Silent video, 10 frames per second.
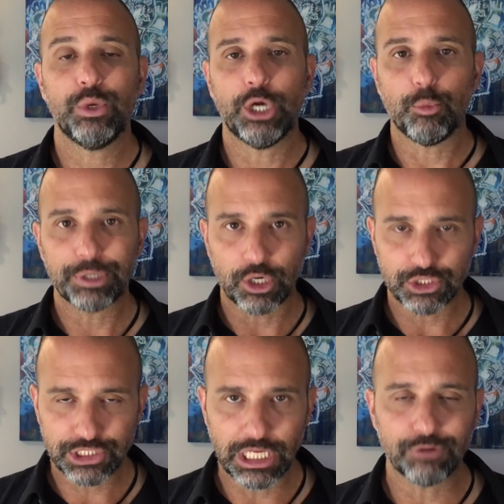We open
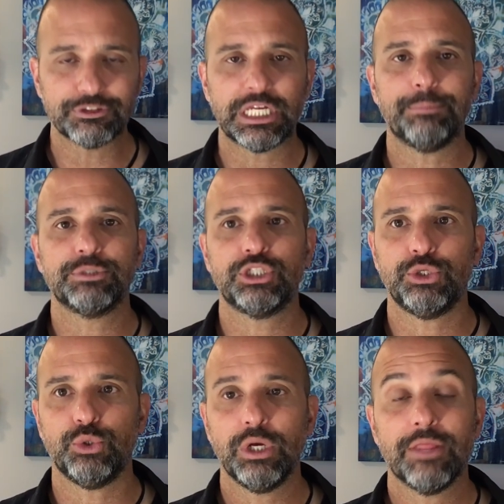ourselves up
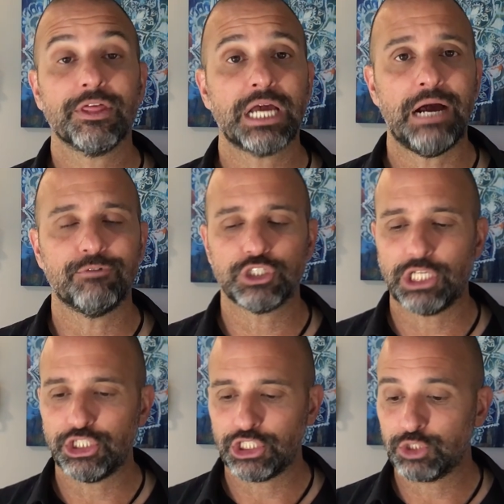to the
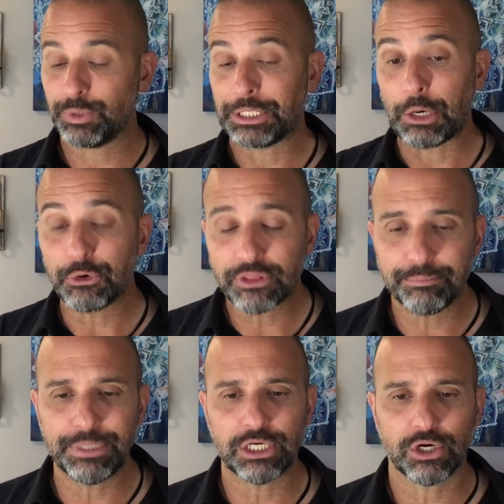conversations. We go to
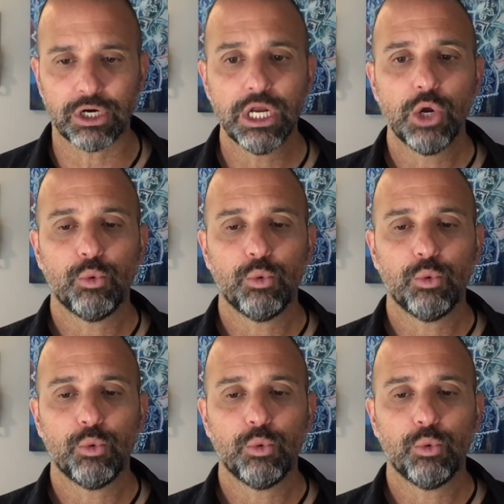the mirror.